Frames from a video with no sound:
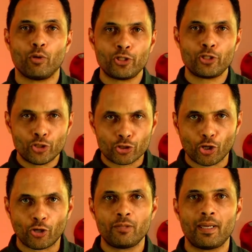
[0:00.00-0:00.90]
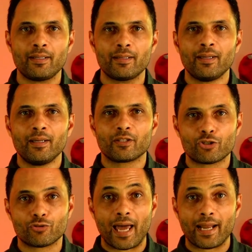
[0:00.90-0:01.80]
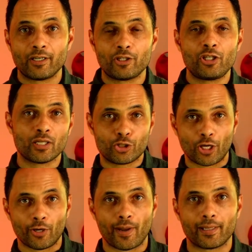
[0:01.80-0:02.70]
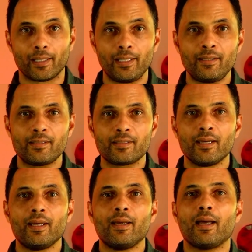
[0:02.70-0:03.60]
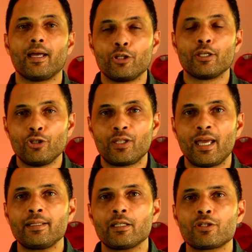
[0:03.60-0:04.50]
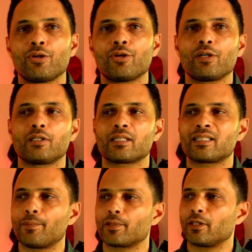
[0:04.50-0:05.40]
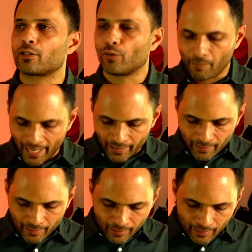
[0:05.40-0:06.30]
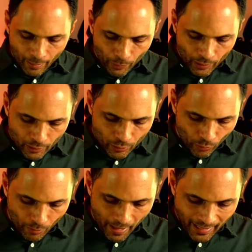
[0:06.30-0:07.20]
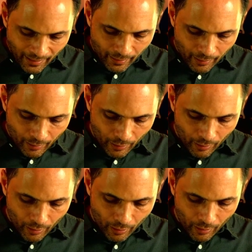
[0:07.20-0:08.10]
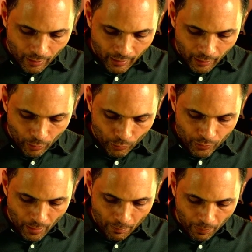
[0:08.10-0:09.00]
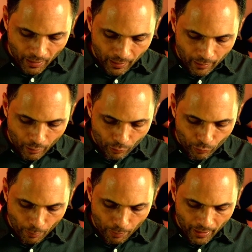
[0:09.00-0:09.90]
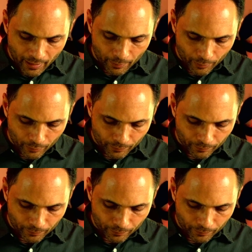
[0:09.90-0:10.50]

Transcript: Once you document the strategy to generate leads, you then can turn it into something that's automatic. And when it's automatic, it can also be repeatable.